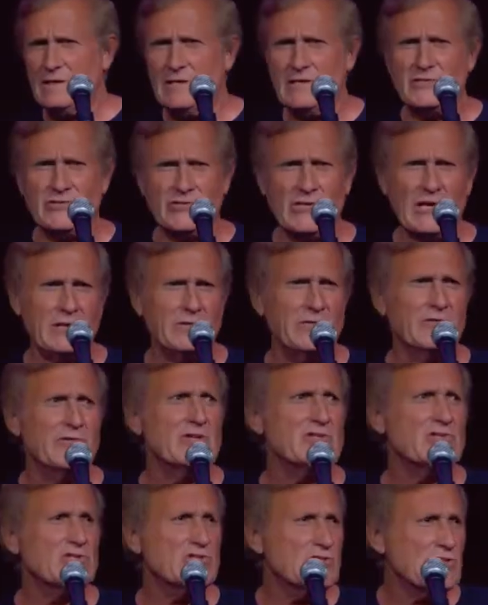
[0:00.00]
He said
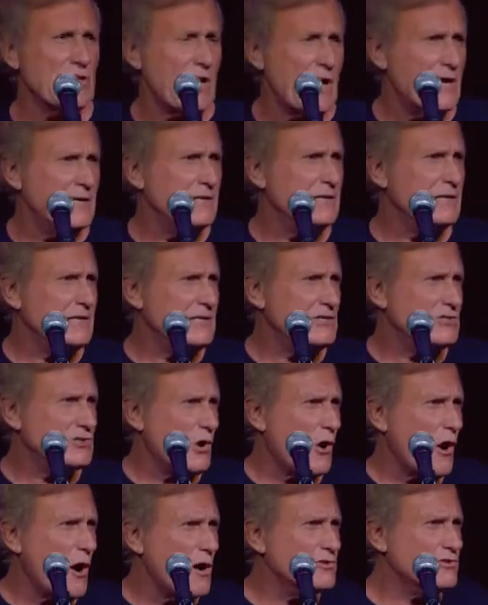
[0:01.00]
the sun
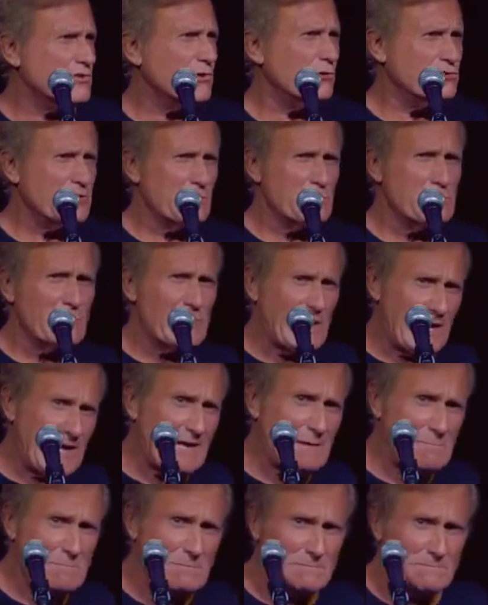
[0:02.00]
is also to
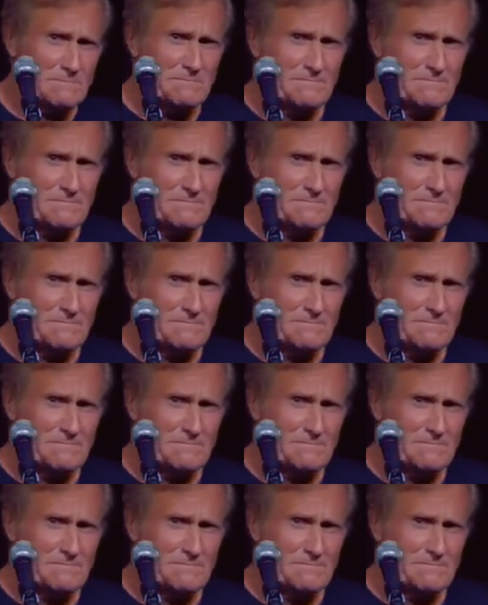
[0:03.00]
blame.